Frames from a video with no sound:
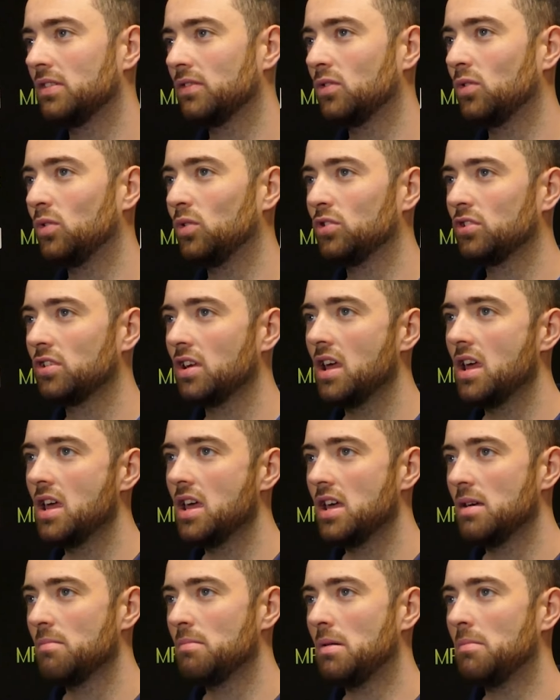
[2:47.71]
Of course,
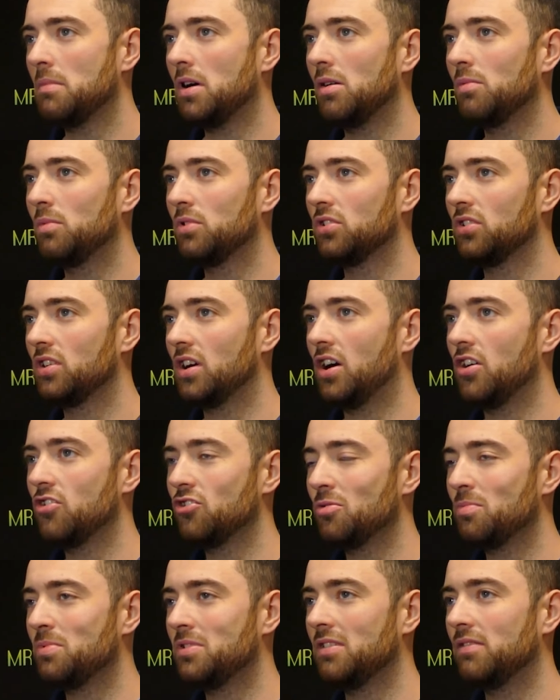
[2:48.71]
my mind wasn't
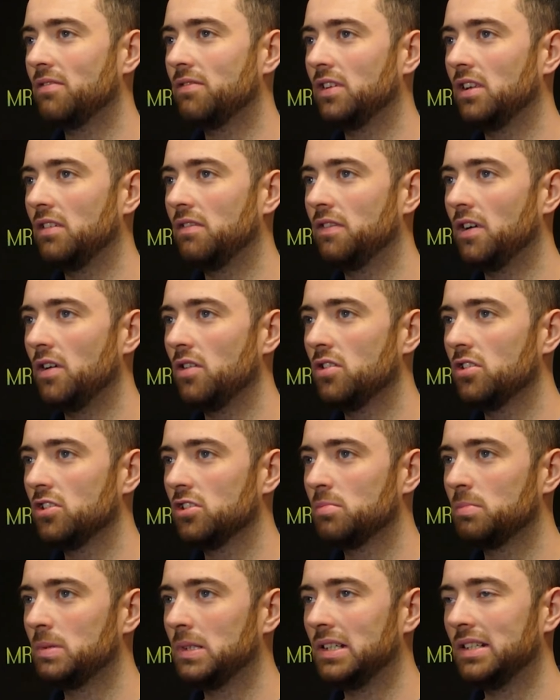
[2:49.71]
100% fully
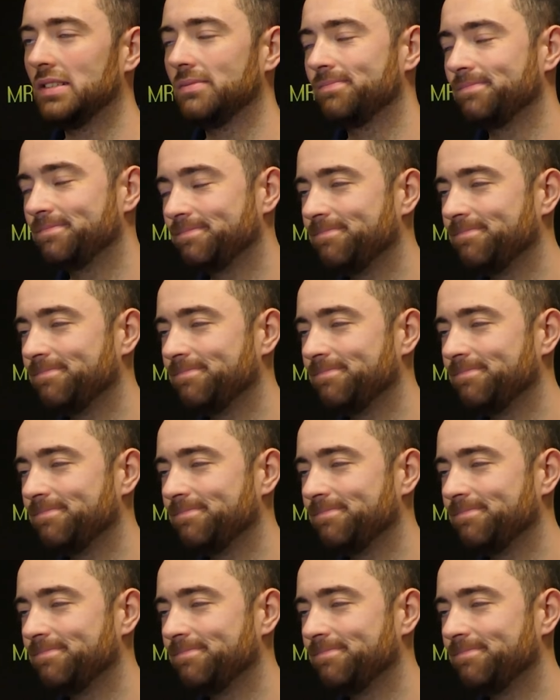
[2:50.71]
focused, but